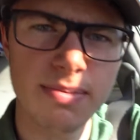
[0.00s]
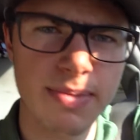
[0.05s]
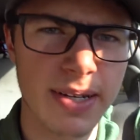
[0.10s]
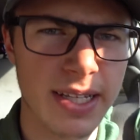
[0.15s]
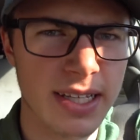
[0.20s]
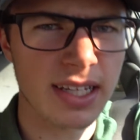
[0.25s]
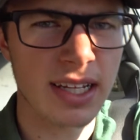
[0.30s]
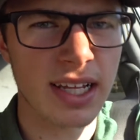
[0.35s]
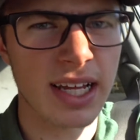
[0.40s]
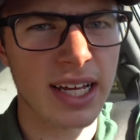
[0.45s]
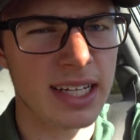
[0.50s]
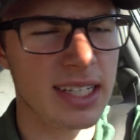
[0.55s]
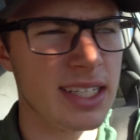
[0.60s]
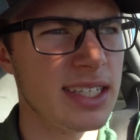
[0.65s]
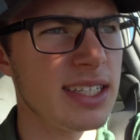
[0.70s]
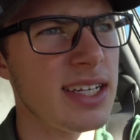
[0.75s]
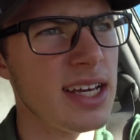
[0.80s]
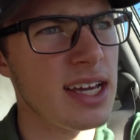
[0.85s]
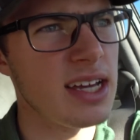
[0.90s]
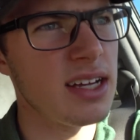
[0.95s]
spent the
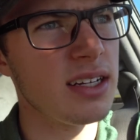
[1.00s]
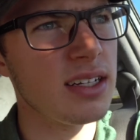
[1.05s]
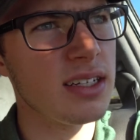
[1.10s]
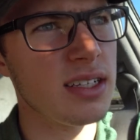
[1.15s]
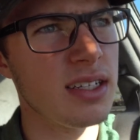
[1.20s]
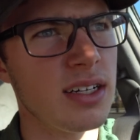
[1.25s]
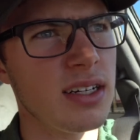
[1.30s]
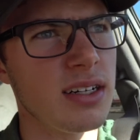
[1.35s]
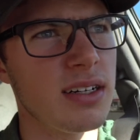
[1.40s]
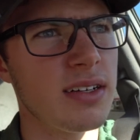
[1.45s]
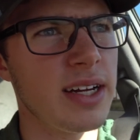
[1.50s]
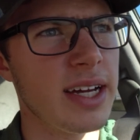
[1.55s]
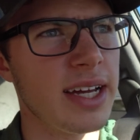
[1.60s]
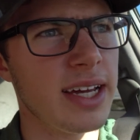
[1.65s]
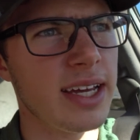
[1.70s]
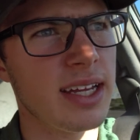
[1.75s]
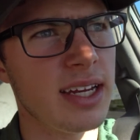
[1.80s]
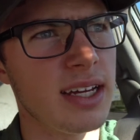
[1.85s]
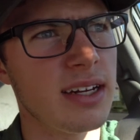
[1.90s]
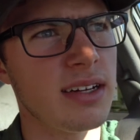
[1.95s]
last day or so
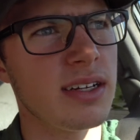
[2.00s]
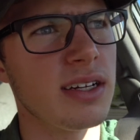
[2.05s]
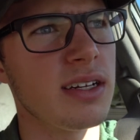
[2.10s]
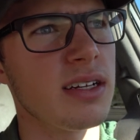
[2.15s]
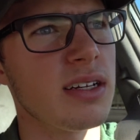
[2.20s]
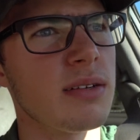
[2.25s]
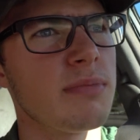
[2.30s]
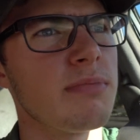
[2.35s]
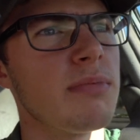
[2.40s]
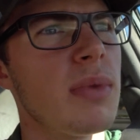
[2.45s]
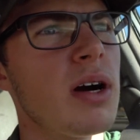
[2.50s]
hanging out here in